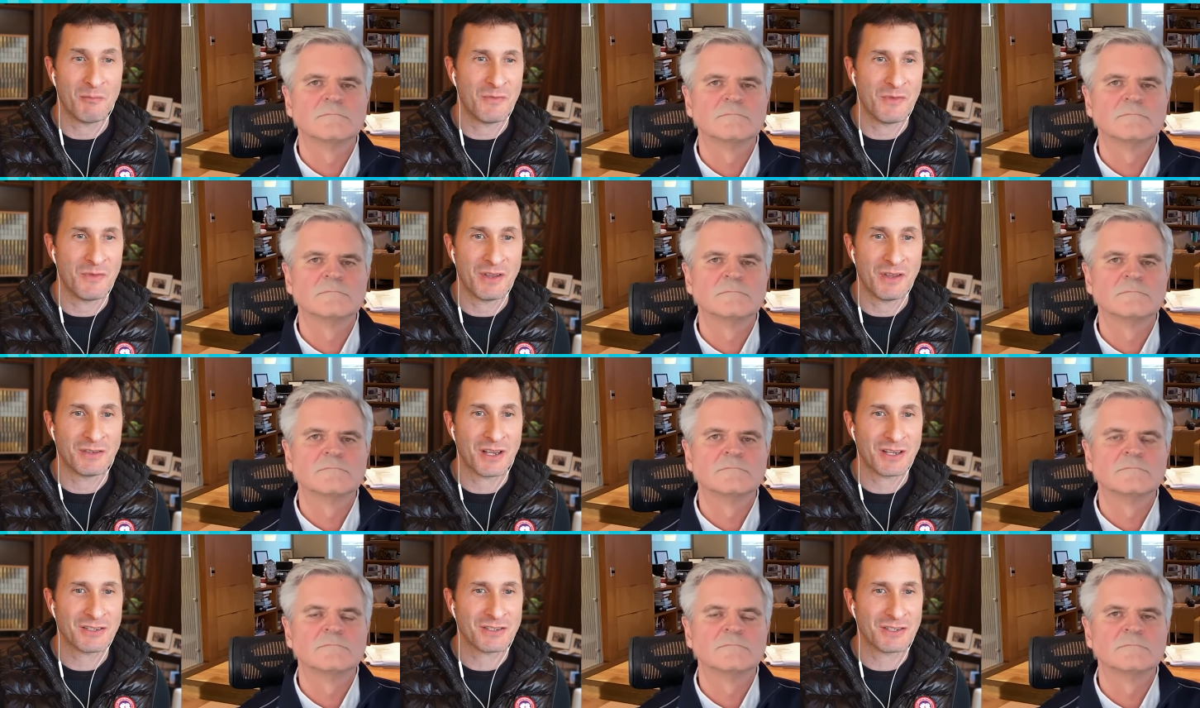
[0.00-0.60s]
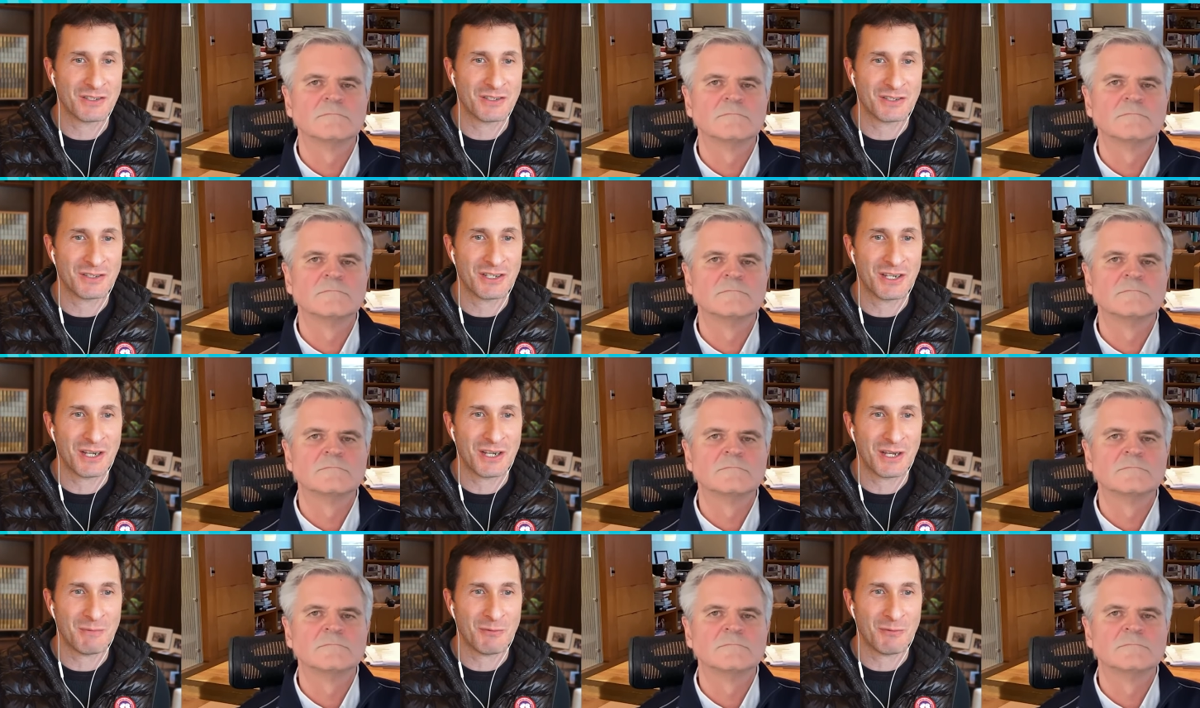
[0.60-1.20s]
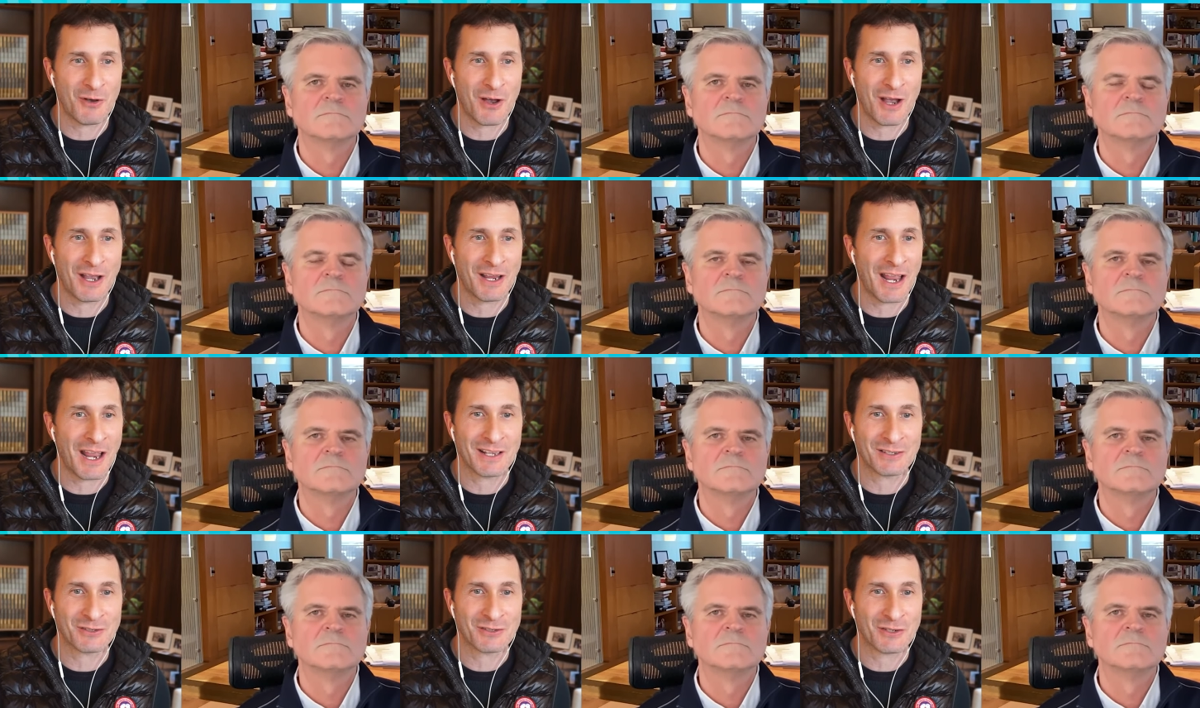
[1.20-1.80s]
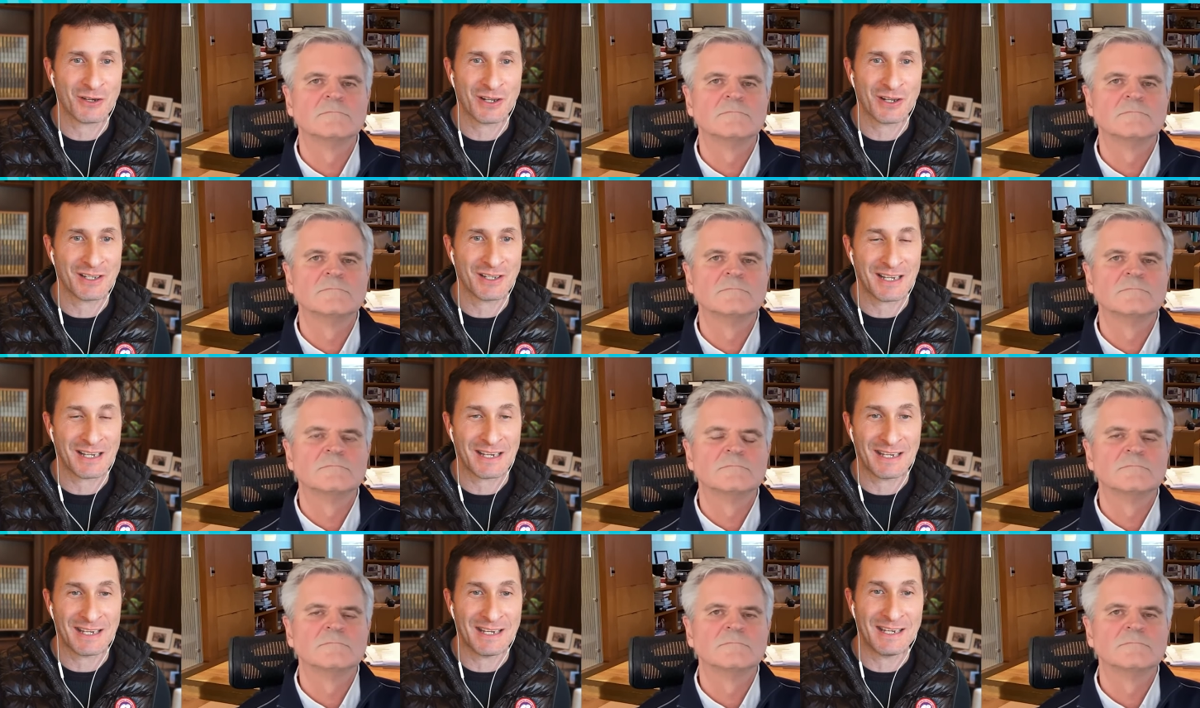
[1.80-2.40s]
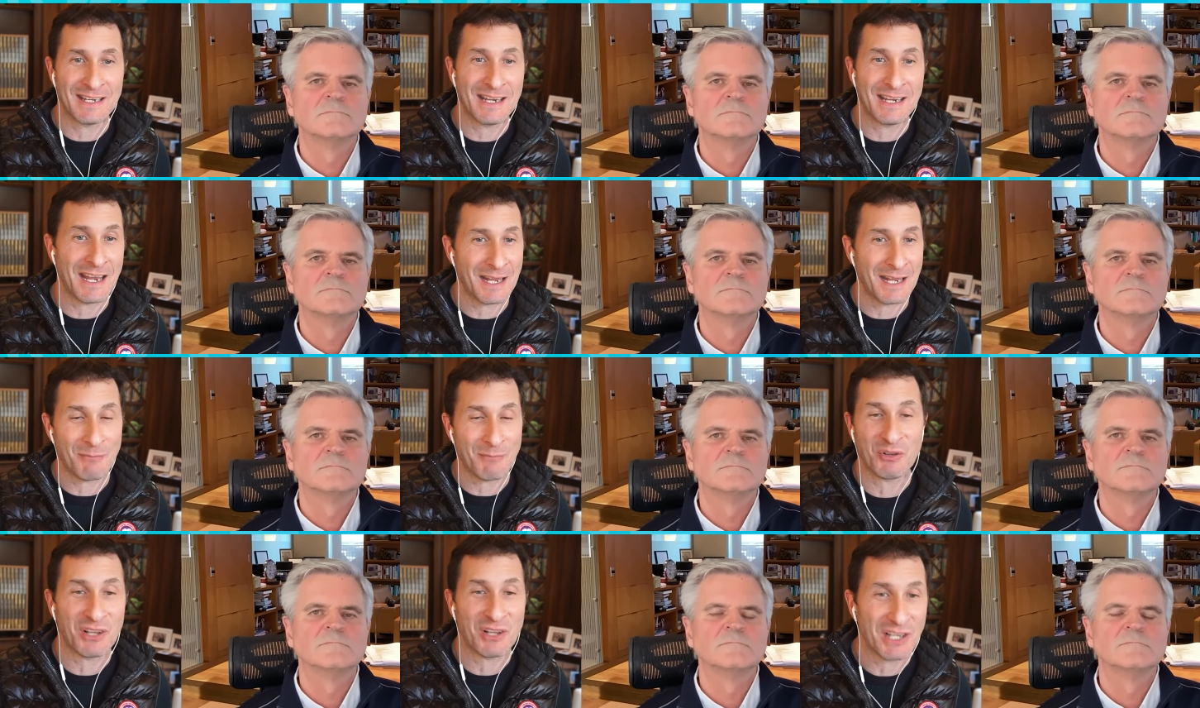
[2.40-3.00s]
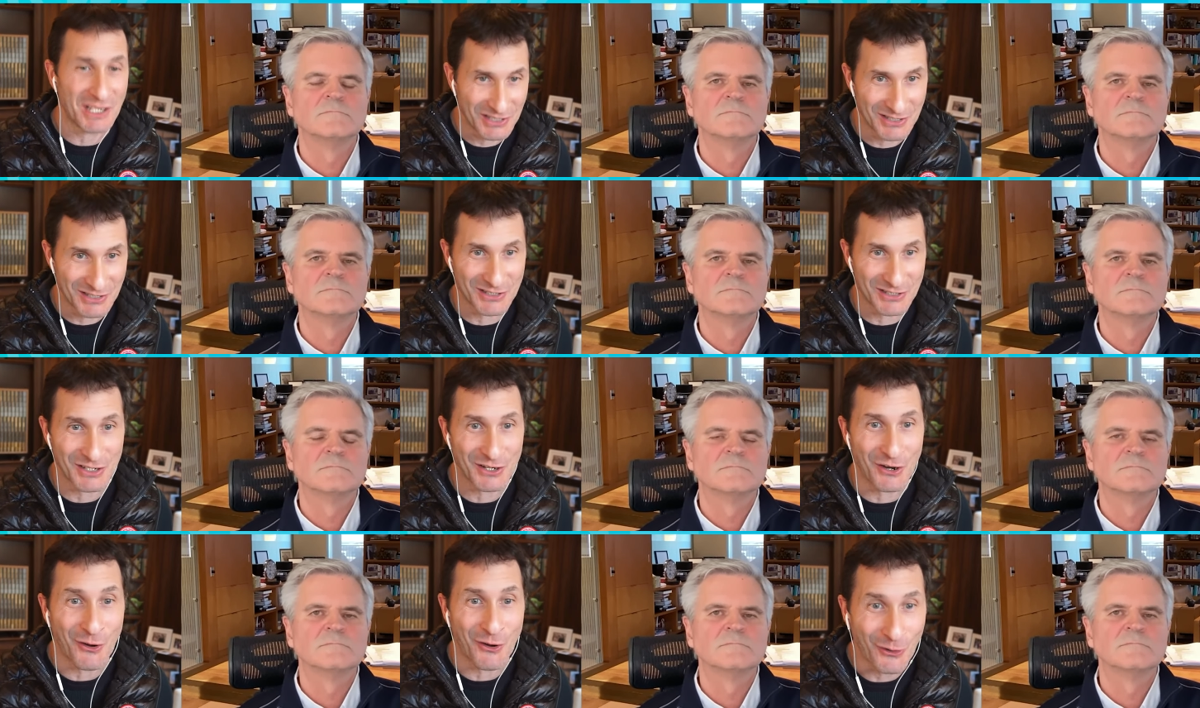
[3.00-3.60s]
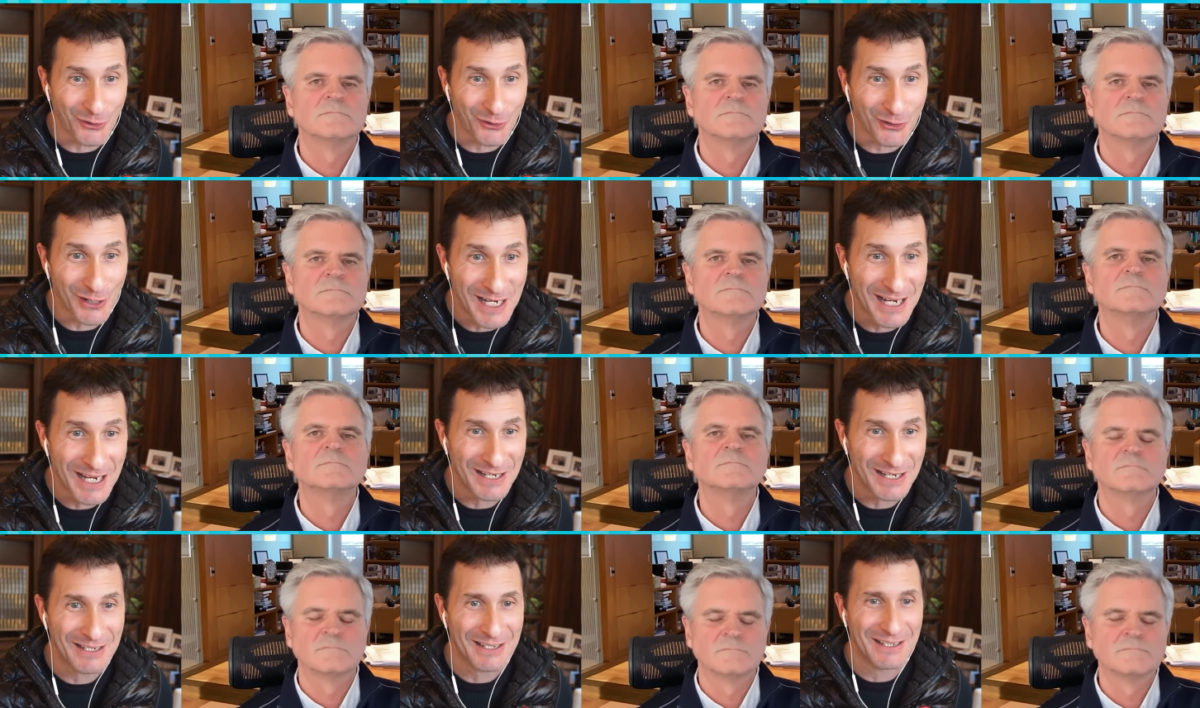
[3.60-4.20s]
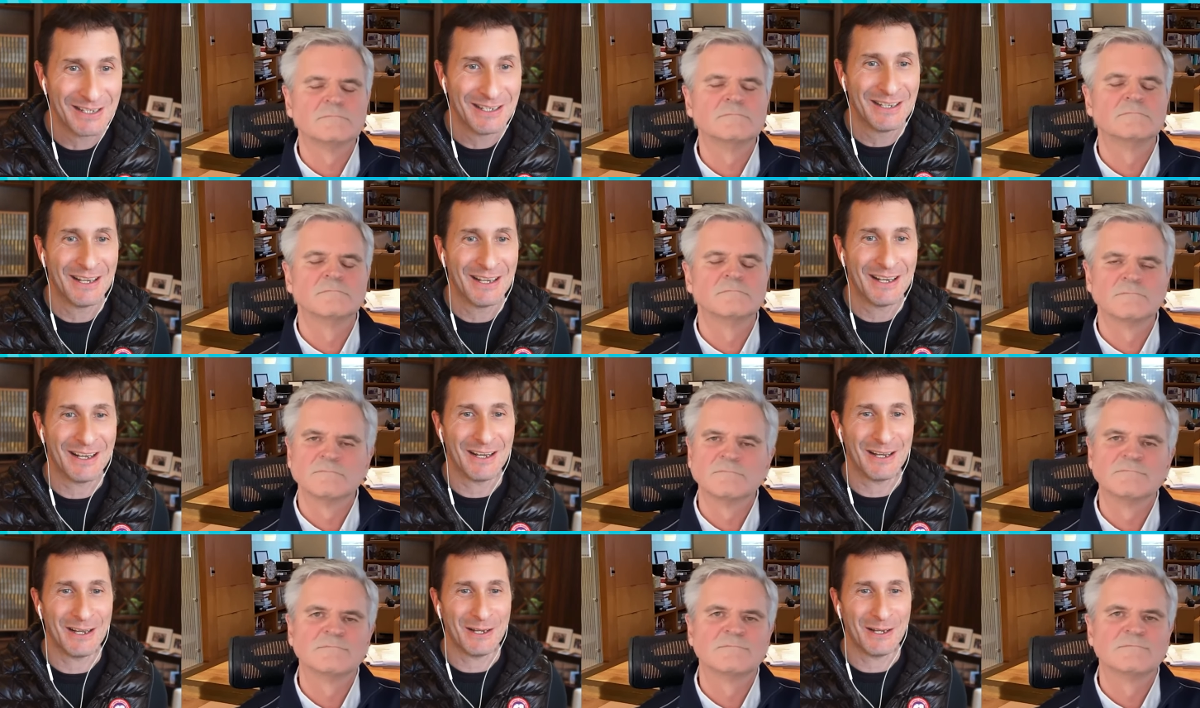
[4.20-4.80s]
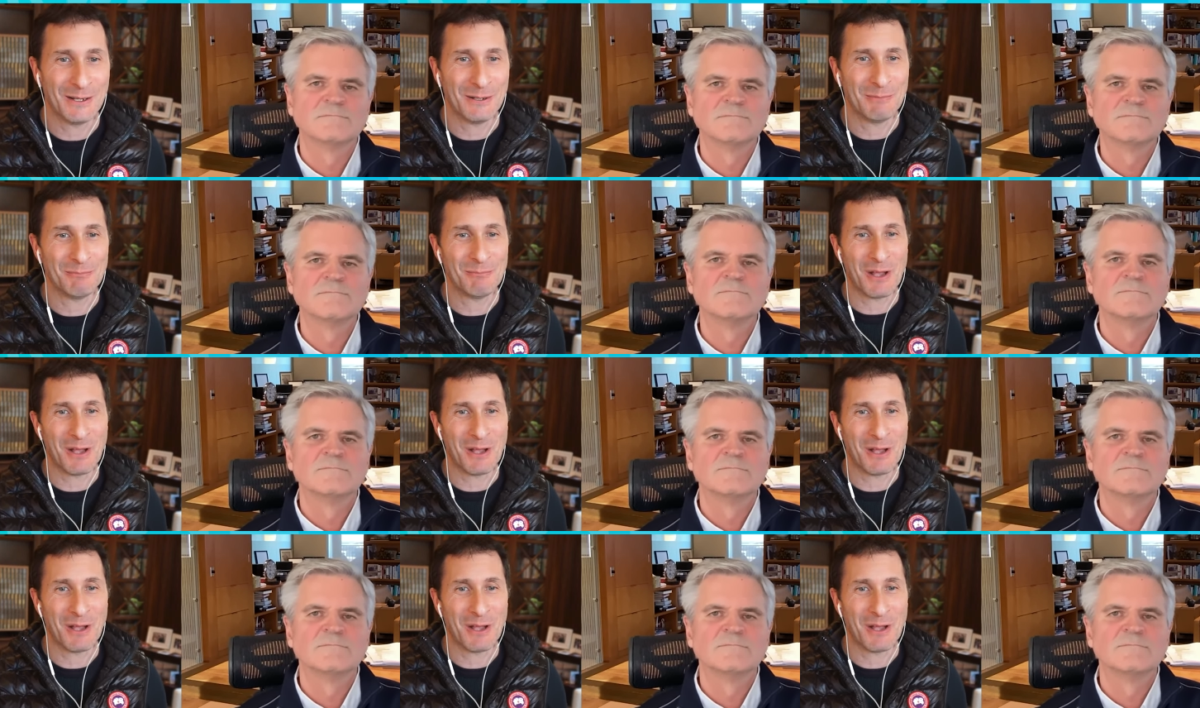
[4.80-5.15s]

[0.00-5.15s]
Speaker 1: it doesn't seem like as good at like getting places in a hurry um,